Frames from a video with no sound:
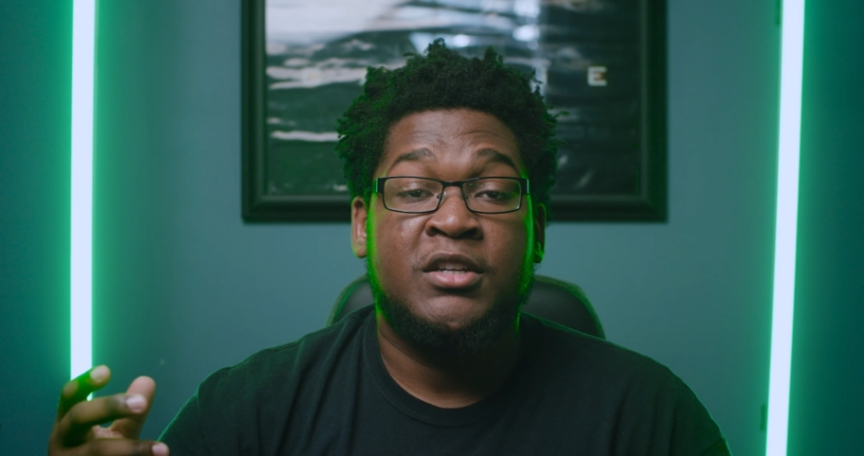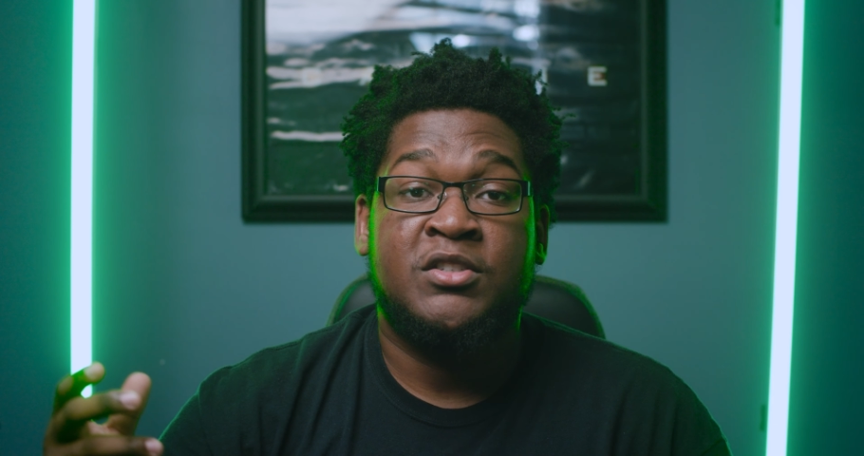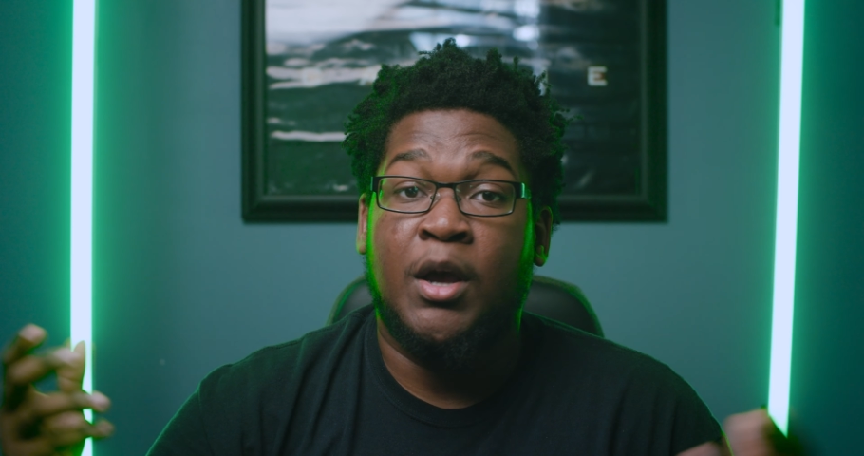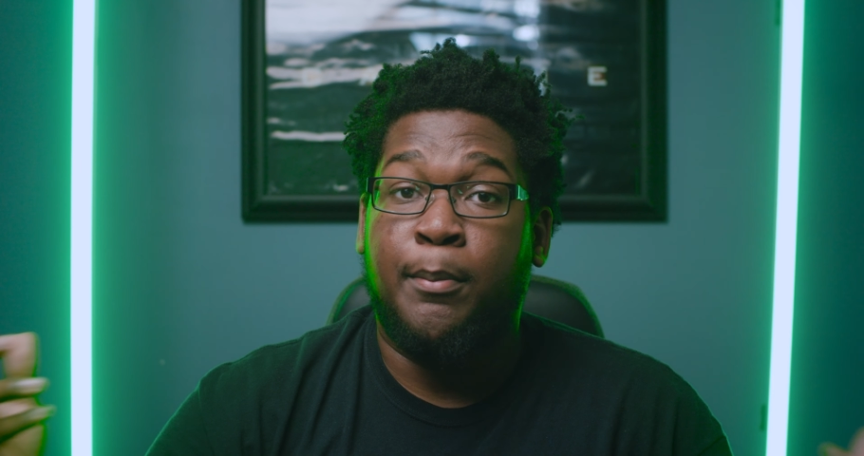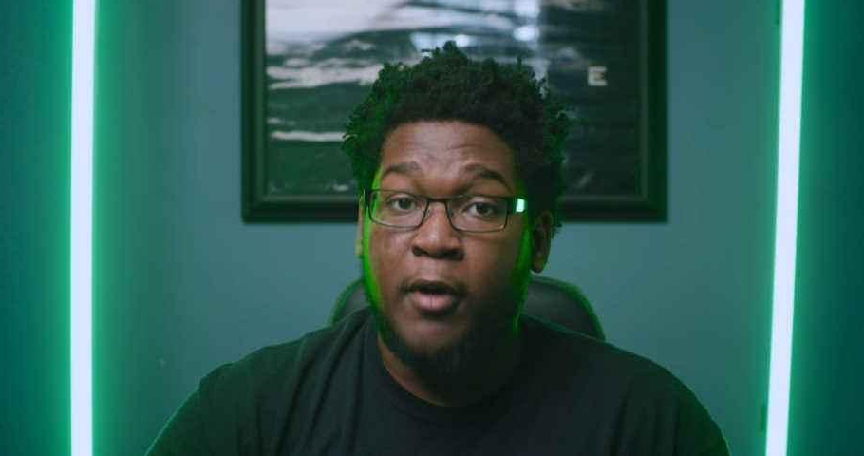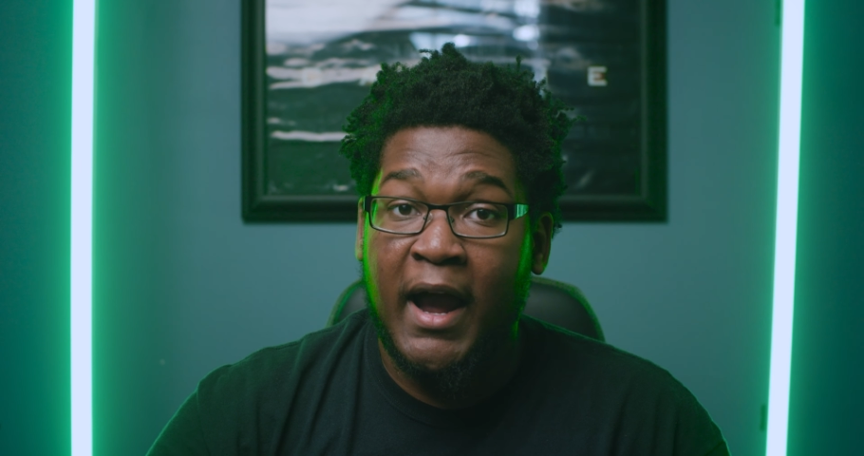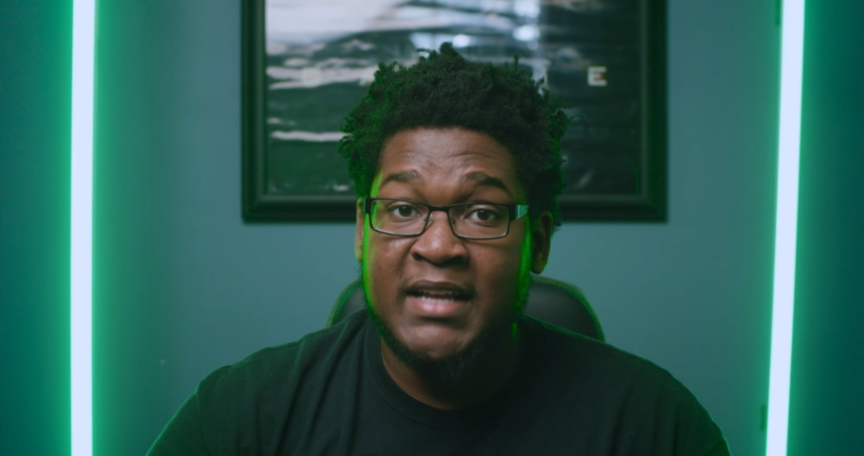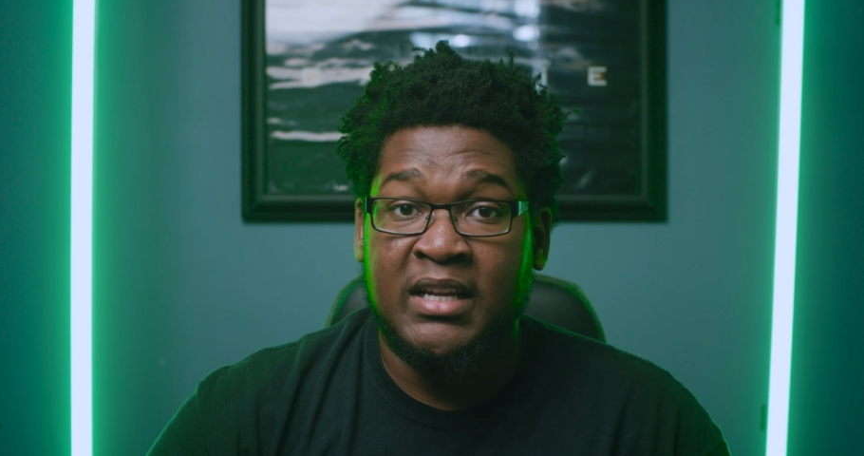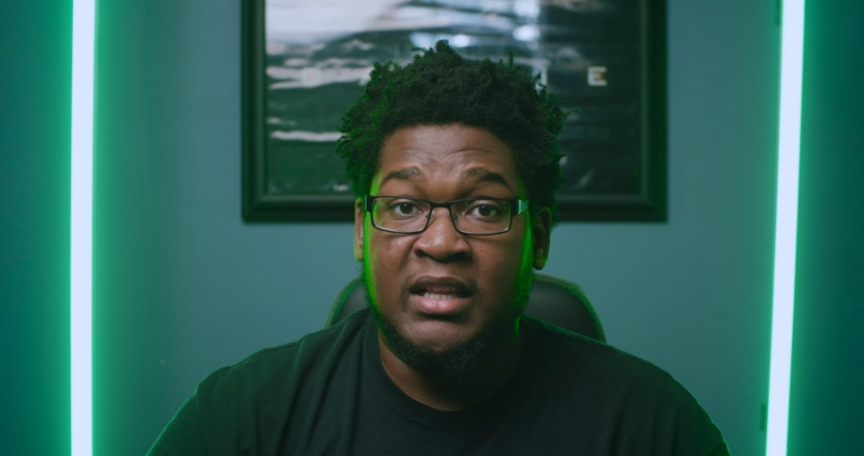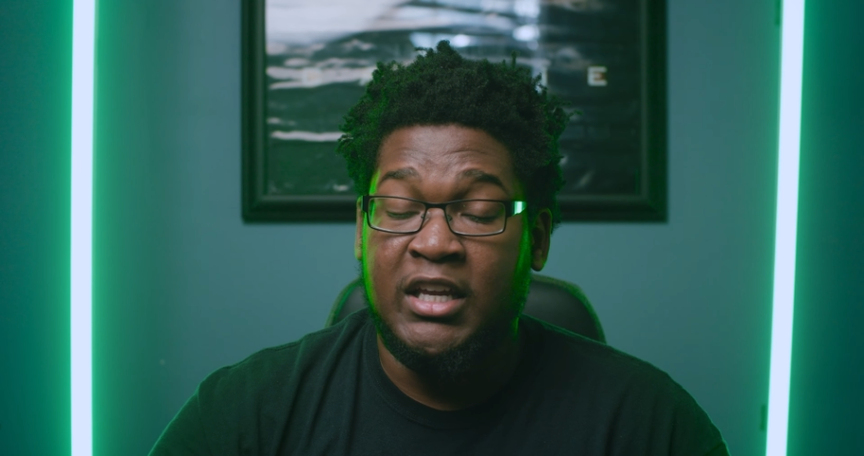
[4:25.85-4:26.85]

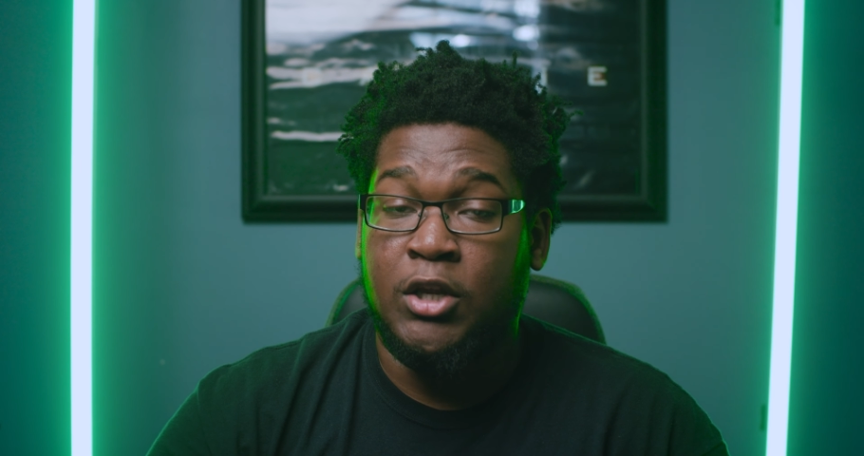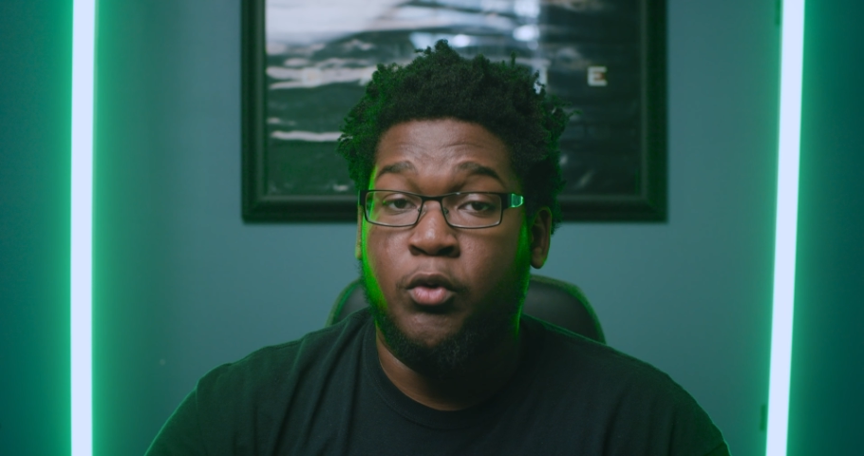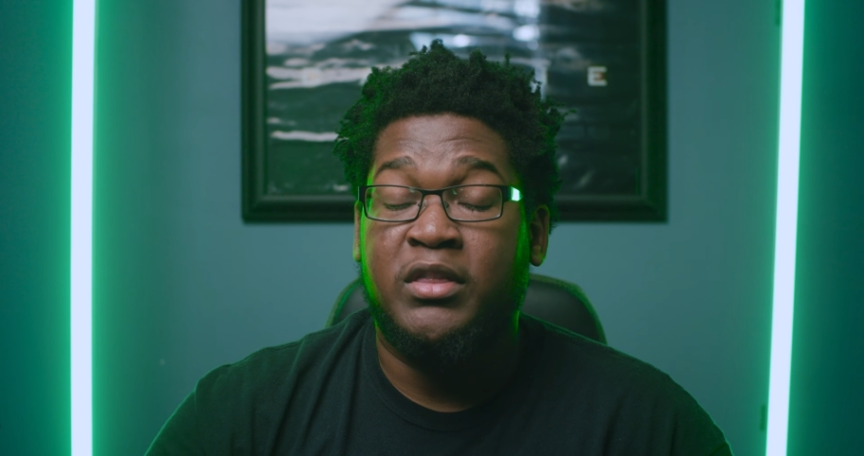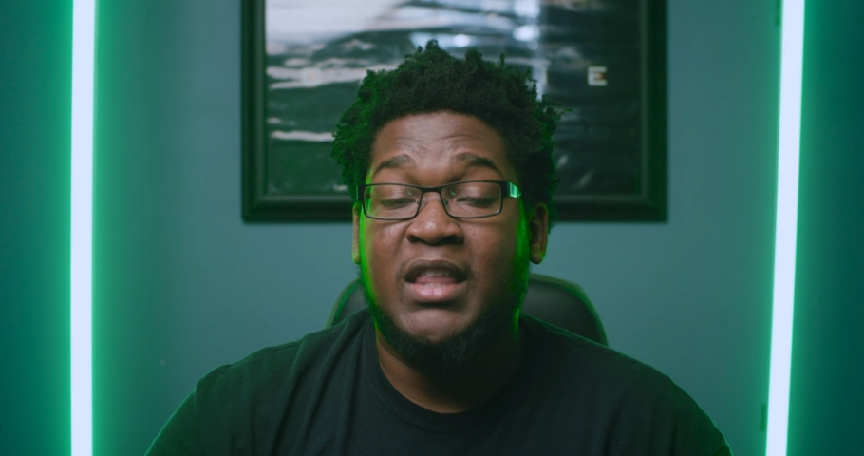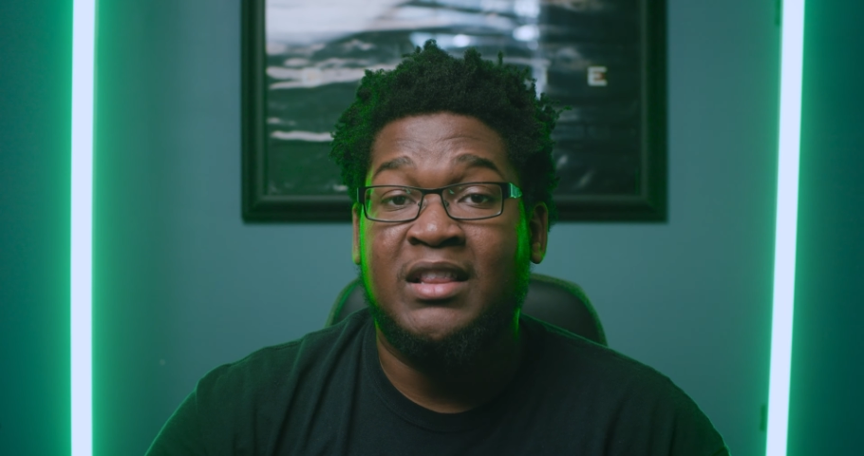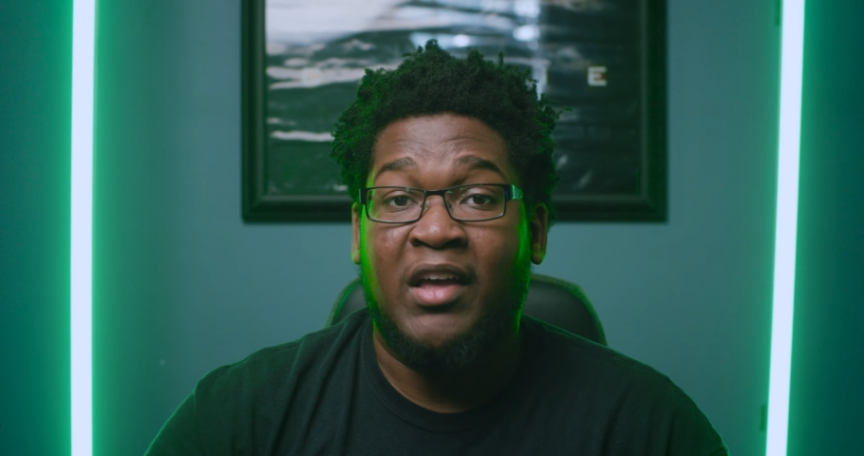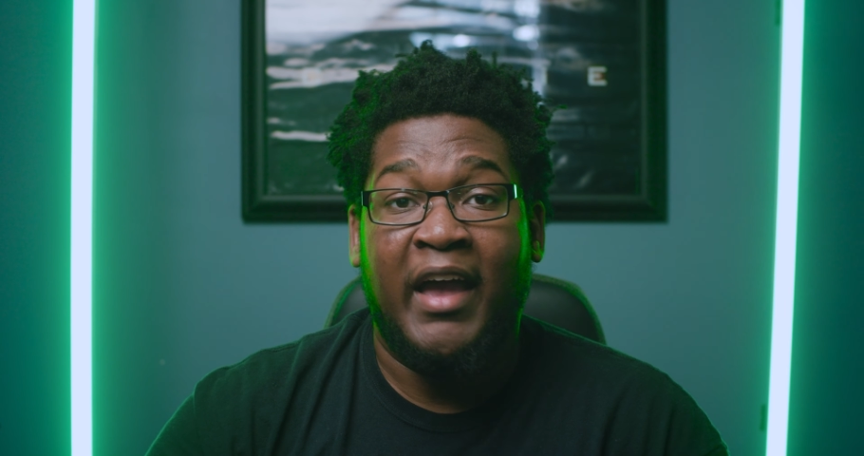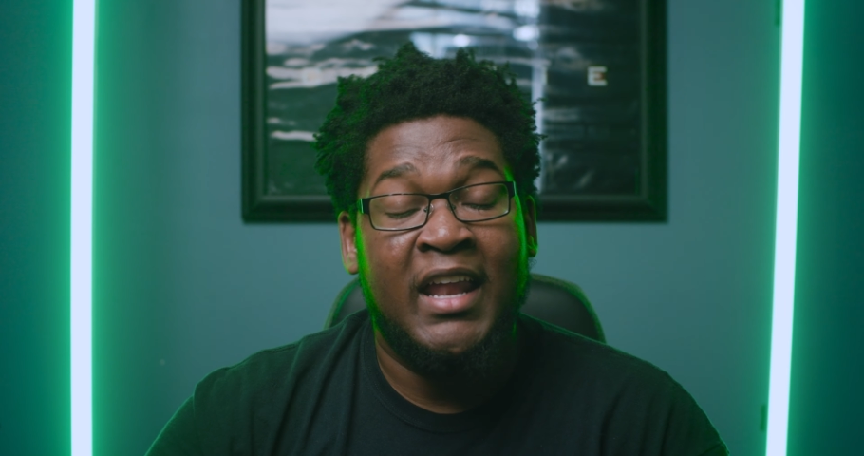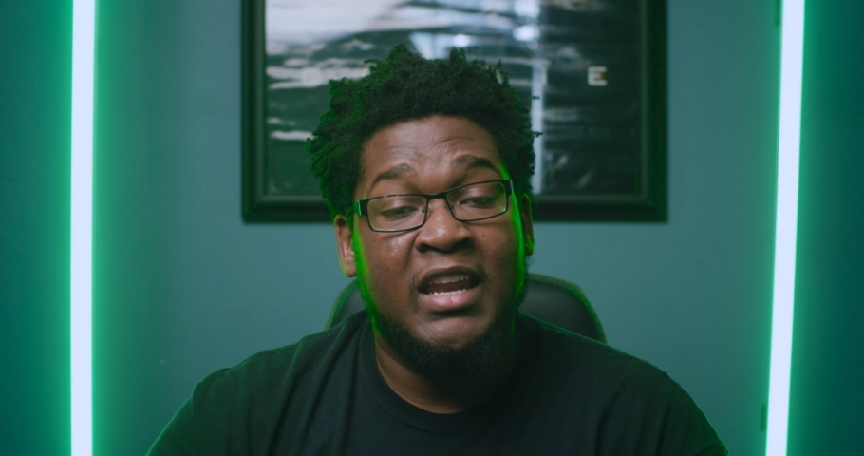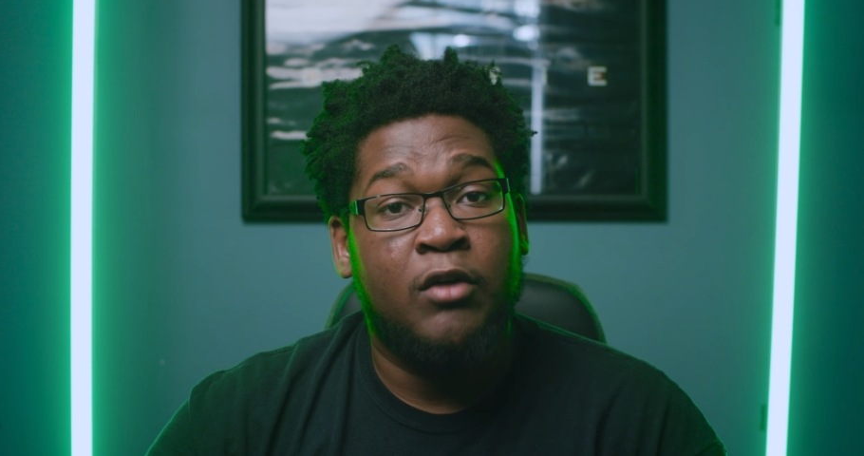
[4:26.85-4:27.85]
surprisingly you would think
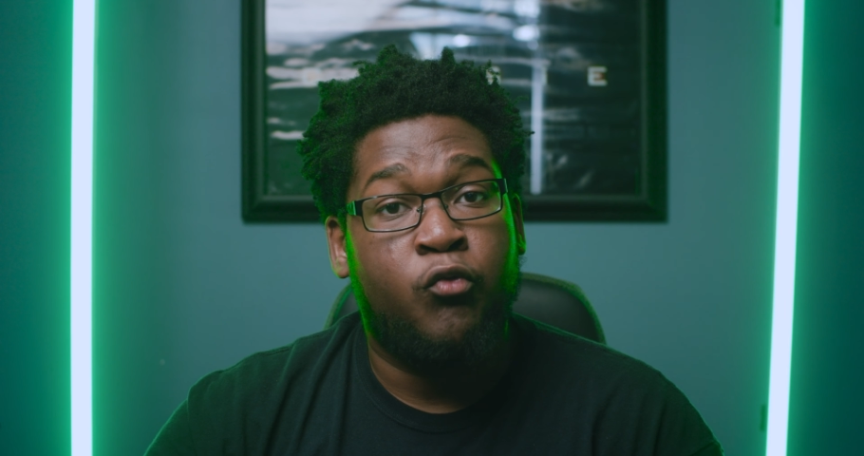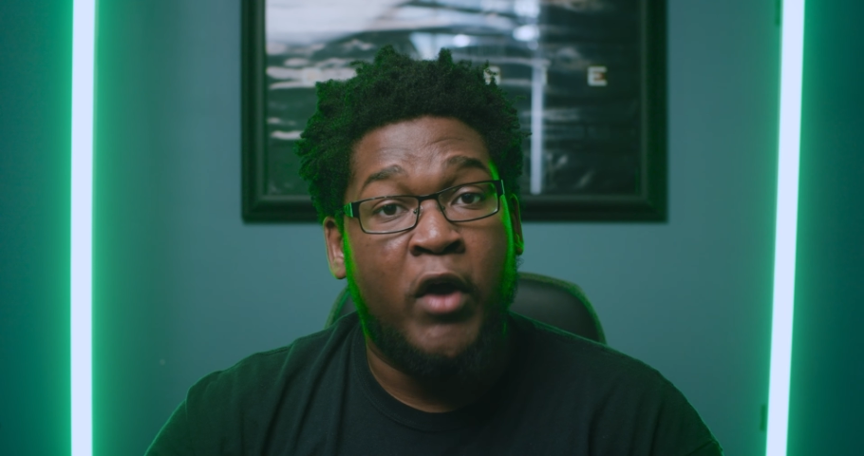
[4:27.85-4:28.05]
that editing